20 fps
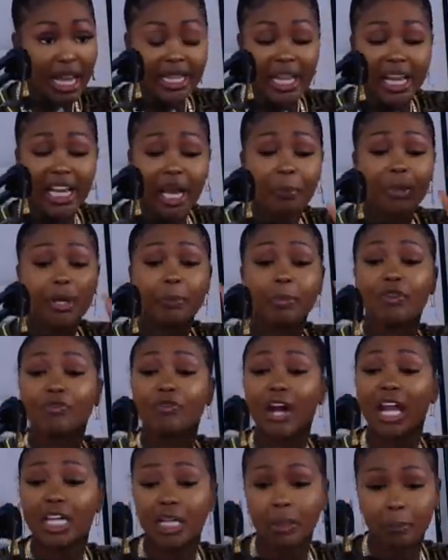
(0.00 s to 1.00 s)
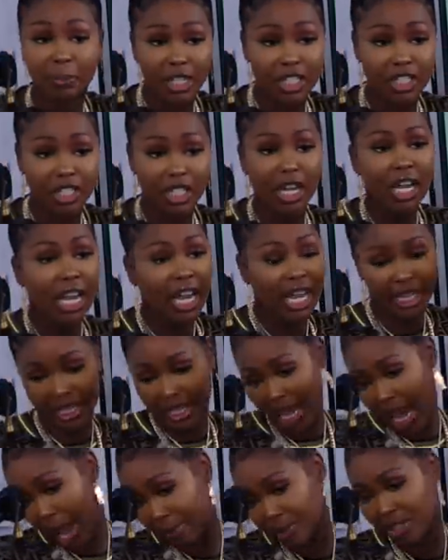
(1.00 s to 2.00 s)
They could put up a regular picture and the
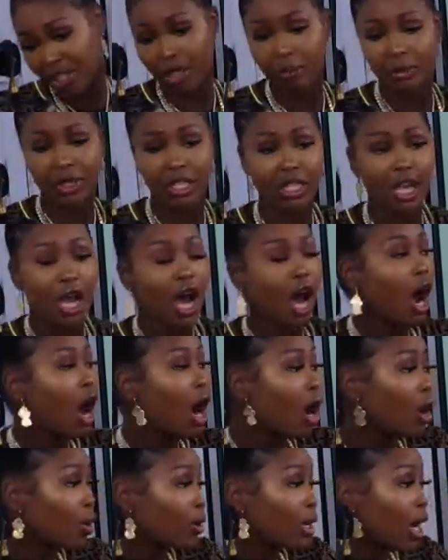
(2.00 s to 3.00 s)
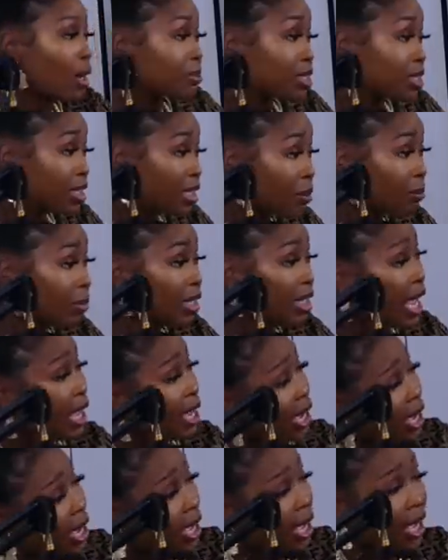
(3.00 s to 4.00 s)
caption to be, oh, come see me at,
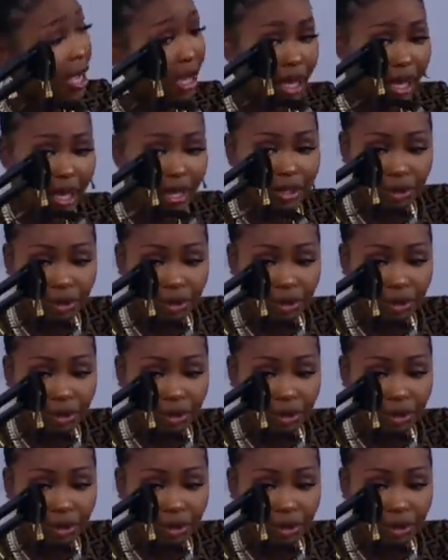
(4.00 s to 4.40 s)
I, I, I.